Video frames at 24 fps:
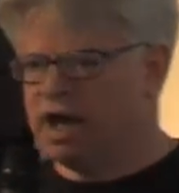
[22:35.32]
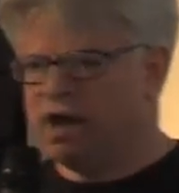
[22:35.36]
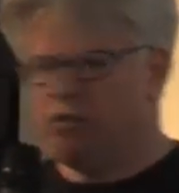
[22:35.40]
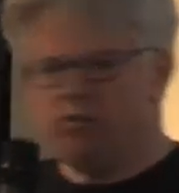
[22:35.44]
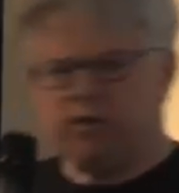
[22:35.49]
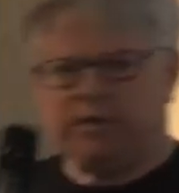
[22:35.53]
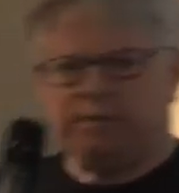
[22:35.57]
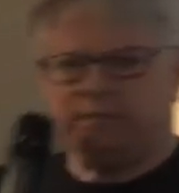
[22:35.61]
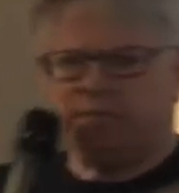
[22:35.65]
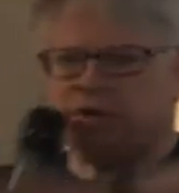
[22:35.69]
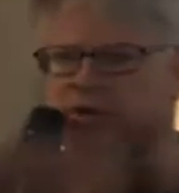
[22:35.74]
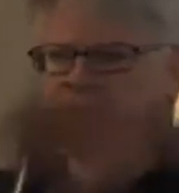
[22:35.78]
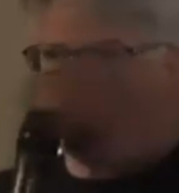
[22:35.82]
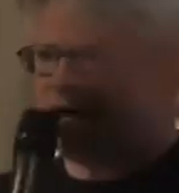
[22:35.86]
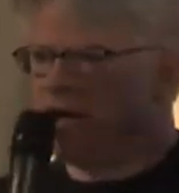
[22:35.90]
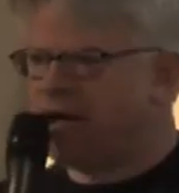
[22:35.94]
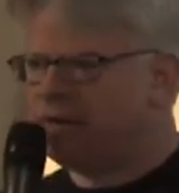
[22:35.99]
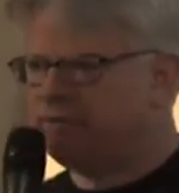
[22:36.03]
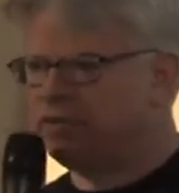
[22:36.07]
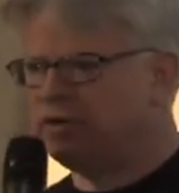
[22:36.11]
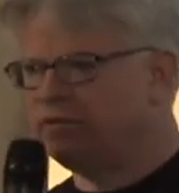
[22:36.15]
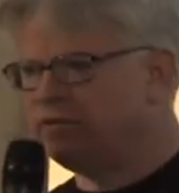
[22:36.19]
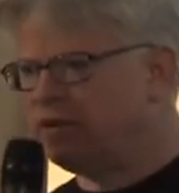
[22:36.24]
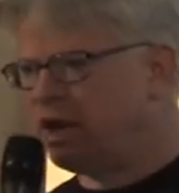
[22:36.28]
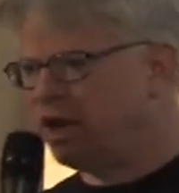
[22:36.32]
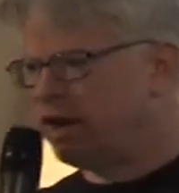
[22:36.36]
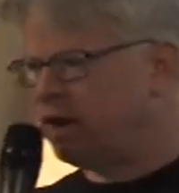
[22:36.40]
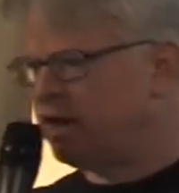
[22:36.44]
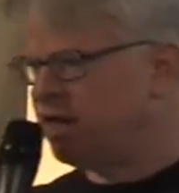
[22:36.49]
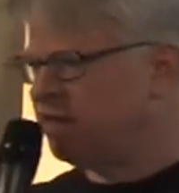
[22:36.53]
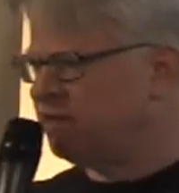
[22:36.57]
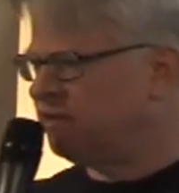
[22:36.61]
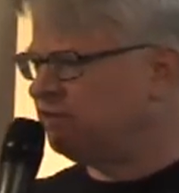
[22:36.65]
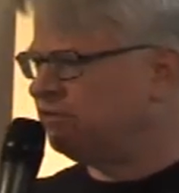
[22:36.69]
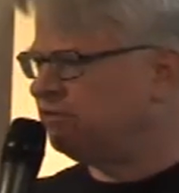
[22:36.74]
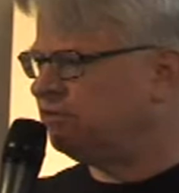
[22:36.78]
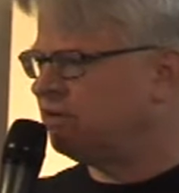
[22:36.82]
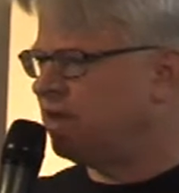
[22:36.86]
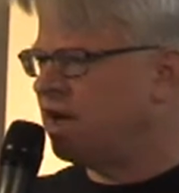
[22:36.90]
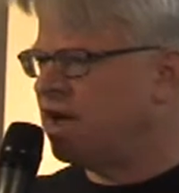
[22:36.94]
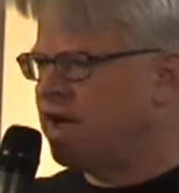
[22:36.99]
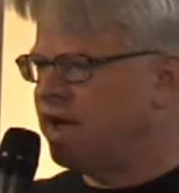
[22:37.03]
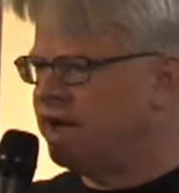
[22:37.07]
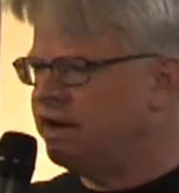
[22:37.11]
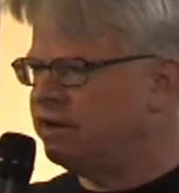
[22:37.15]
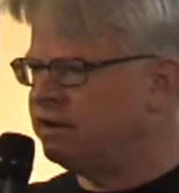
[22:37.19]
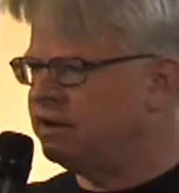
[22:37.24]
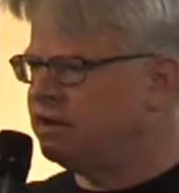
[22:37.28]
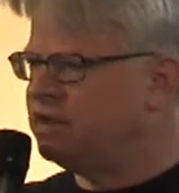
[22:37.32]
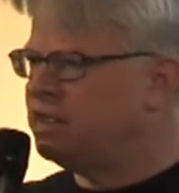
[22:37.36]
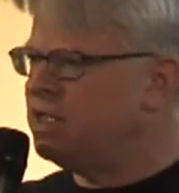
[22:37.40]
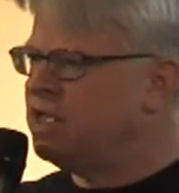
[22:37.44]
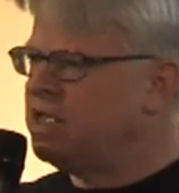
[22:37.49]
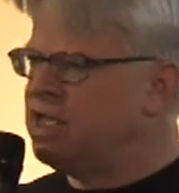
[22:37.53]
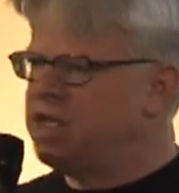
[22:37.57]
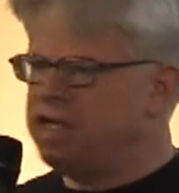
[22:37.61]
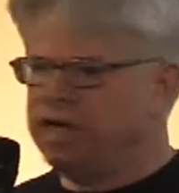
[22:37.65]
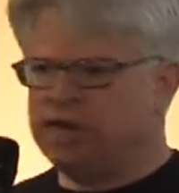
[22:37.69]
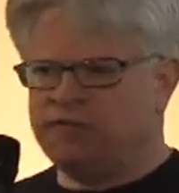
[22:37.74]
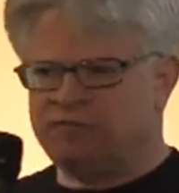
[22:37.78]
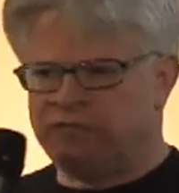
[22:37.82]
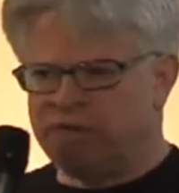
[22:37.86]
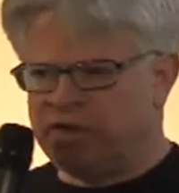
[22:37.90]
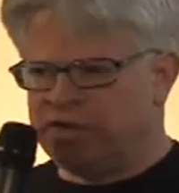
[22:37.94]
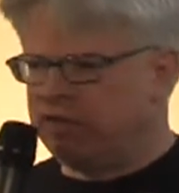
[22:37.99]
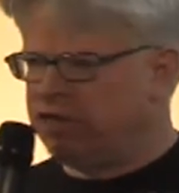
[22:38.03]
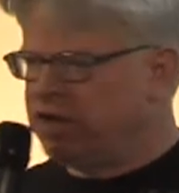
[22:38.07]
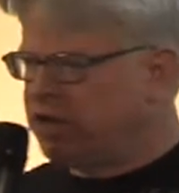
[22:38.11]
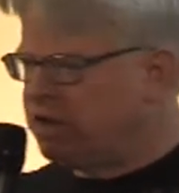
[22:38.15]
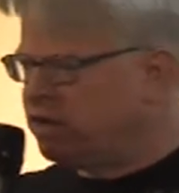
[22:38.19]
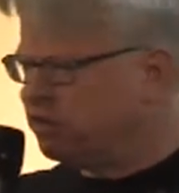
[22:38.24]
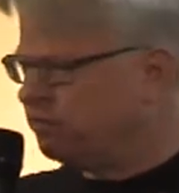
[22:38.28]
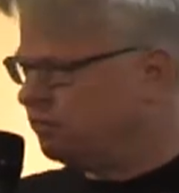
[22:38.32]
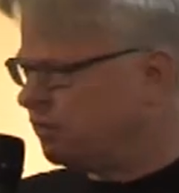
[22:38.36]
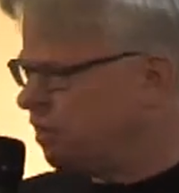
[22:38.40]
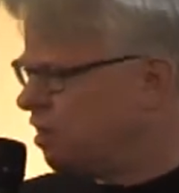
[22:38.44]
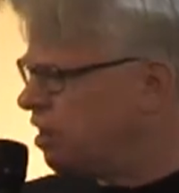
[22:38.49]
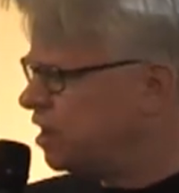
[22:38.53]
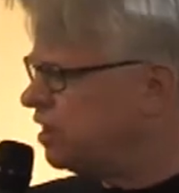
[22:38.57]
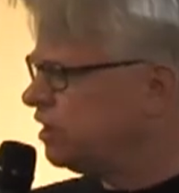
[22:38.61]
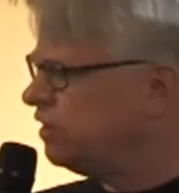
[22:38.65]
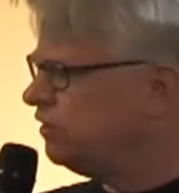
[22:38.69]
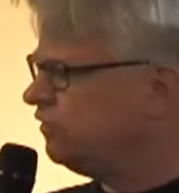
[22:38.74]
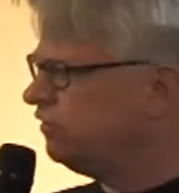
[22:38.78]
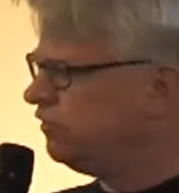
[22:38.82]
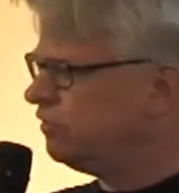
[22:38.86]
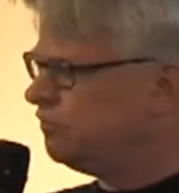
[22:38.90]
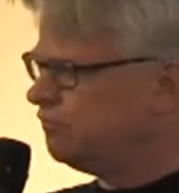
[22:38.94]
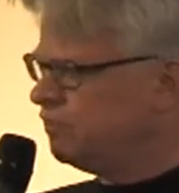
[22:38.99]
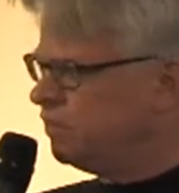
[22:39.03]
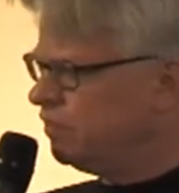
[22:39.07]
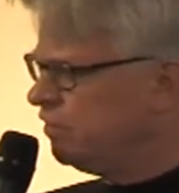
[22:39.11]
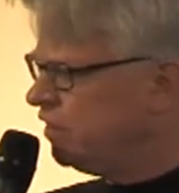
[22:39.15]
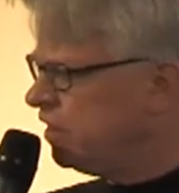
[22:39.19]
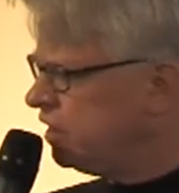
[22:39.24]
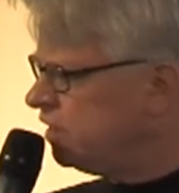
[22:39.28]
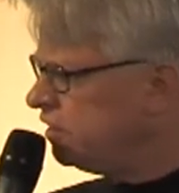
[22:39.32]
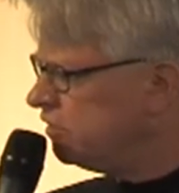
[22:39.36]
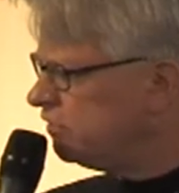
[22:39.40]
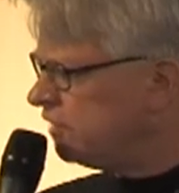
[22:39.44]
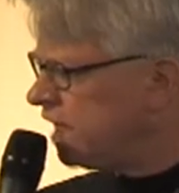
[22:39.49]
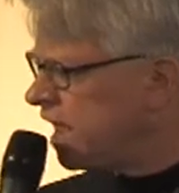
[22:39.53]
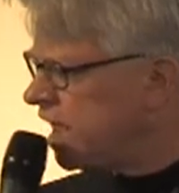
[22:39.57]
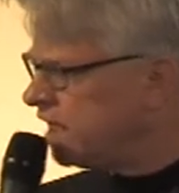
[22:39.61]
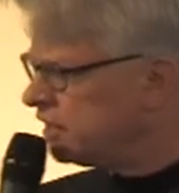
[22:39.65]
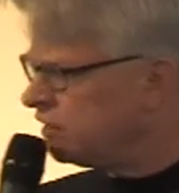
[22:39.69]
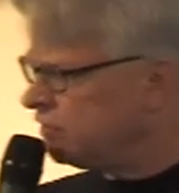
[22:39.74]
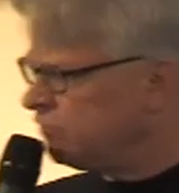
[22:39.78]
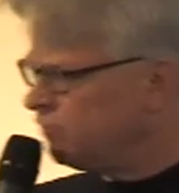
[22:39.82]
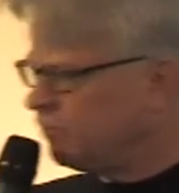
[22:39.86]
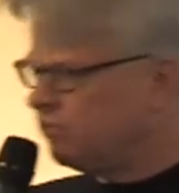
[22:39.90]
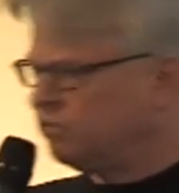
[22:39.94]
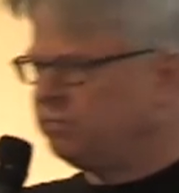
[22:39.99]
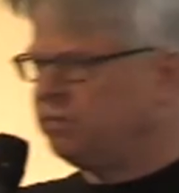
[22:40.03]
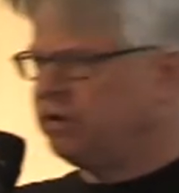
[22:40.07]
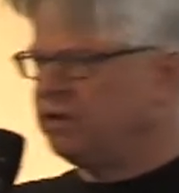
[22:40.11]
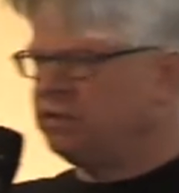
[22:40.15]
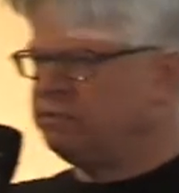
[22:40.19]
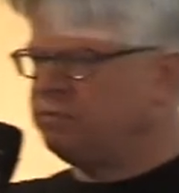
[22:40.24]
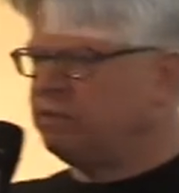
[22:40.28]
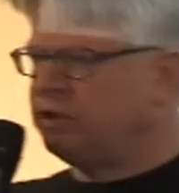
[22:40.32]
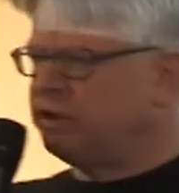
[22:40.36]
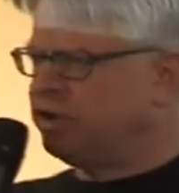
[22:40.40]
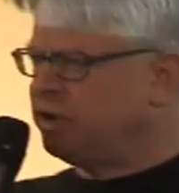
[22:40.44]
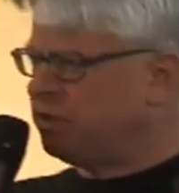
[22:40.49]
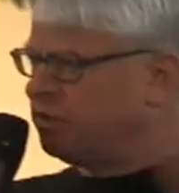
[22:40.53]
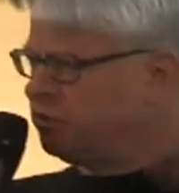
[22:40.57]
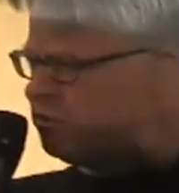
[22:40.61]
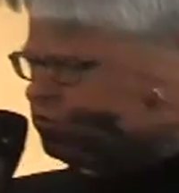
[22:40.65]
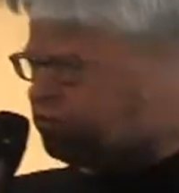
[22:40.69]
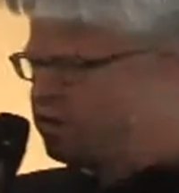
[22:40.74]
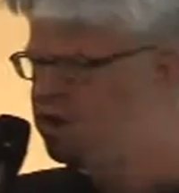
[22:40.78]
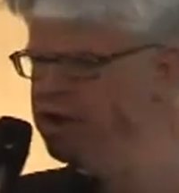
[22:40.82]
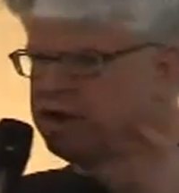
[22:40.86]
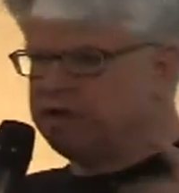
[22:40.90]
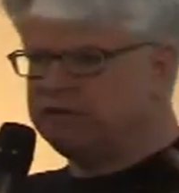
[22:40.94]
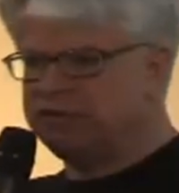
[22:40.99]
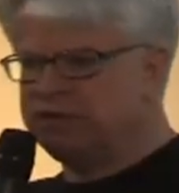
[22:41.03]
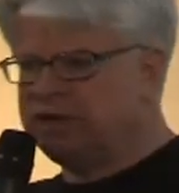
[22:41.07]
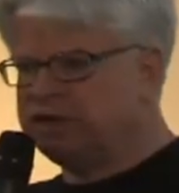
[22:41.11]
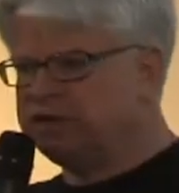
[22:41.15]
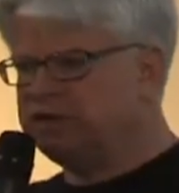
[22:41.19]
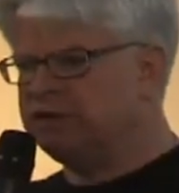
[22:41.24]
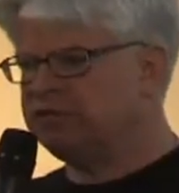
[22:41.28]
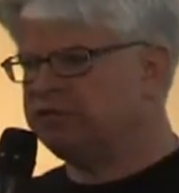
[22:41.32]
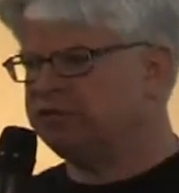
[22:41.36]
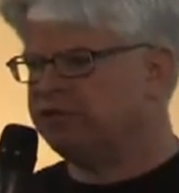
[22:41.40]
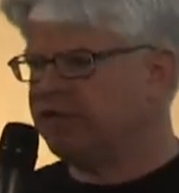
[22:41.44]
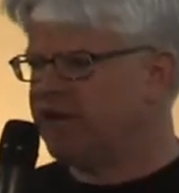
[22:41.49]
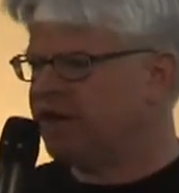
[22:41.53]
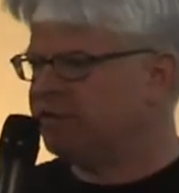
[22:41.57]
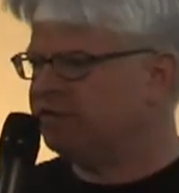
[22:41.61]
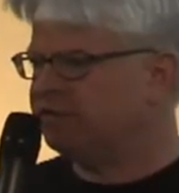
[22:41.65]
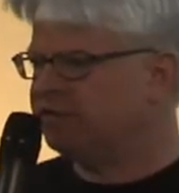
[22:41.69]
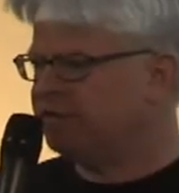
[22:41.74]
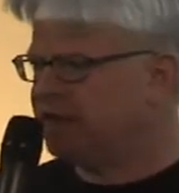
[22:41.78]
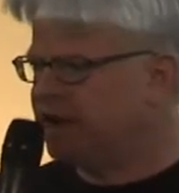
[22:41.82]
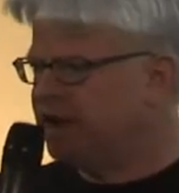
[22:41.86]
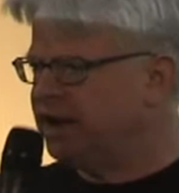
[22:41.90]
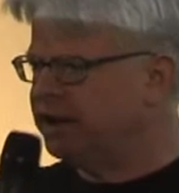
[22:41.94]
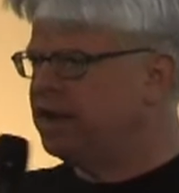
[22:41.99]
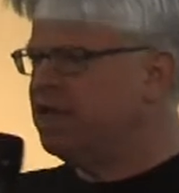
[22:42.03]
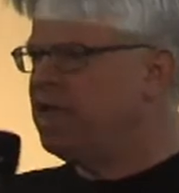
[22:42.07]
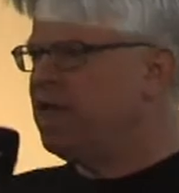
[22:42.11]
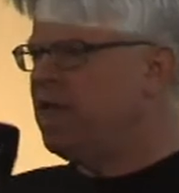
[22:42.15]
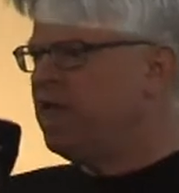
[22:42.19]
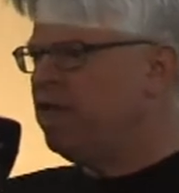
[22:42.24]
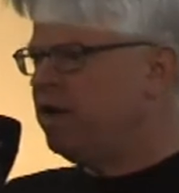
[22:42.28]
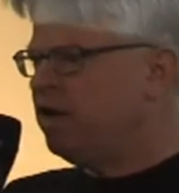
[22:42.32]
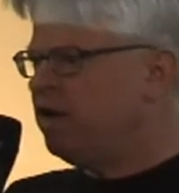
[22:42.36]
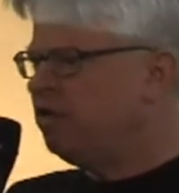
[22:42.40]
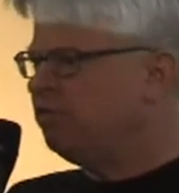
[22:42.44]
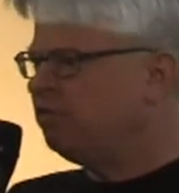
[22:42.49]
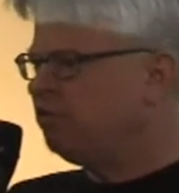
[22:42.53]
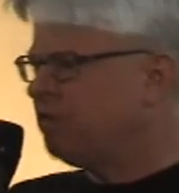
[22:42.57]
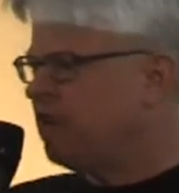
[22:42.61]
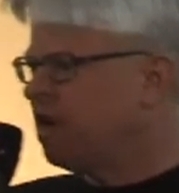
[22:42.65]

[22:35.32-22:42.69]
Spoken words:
I would put copyright on the side. If we think as artists, if we think as activist people, you know, Craig said this last night, he's